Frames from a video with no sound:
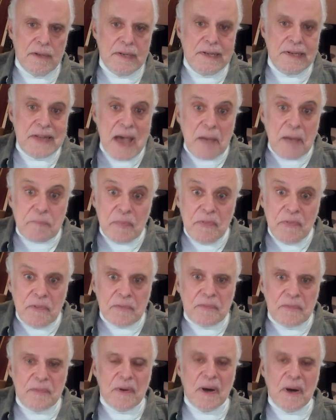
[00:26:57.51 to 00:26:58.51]
depth
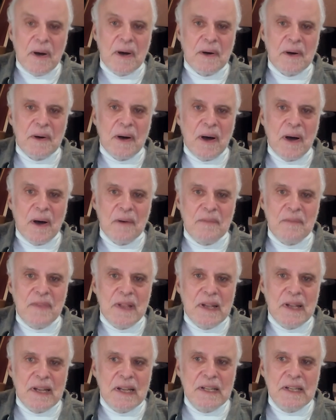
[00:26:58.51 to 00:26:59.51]
of
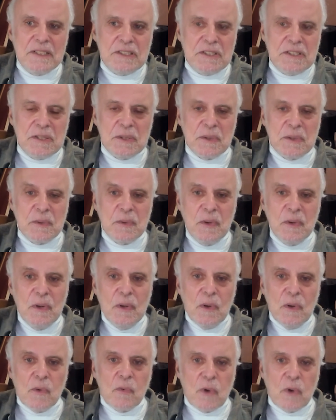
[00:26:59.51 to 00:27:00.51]
the issue
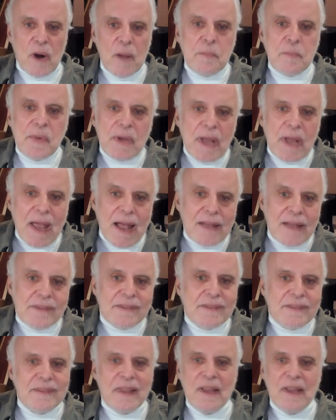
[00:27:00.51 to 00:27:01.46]
we're up against.